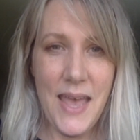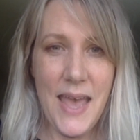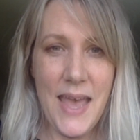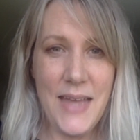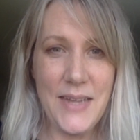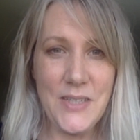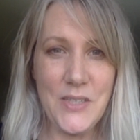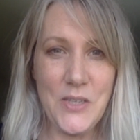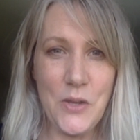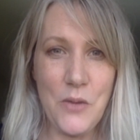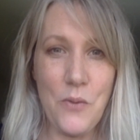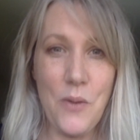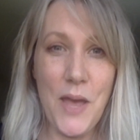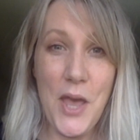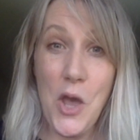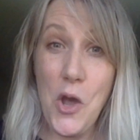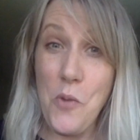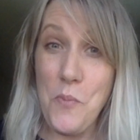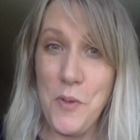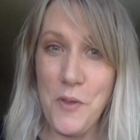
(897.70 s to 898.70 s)
And so I
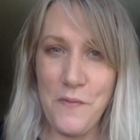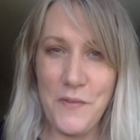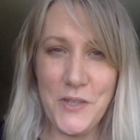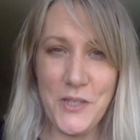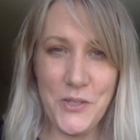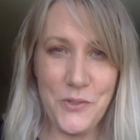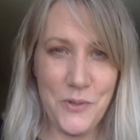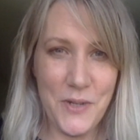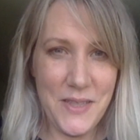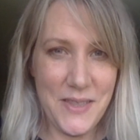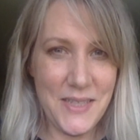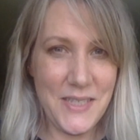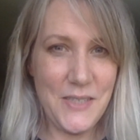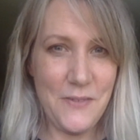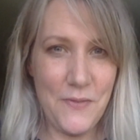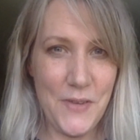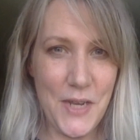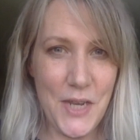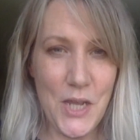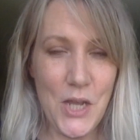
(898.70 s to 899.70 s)
hope you've enjoyed
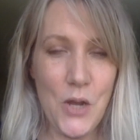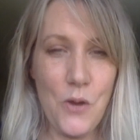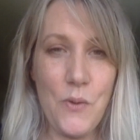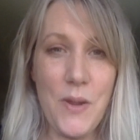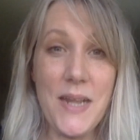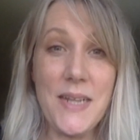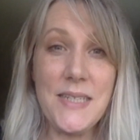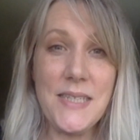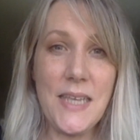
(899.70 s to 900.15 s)
this video and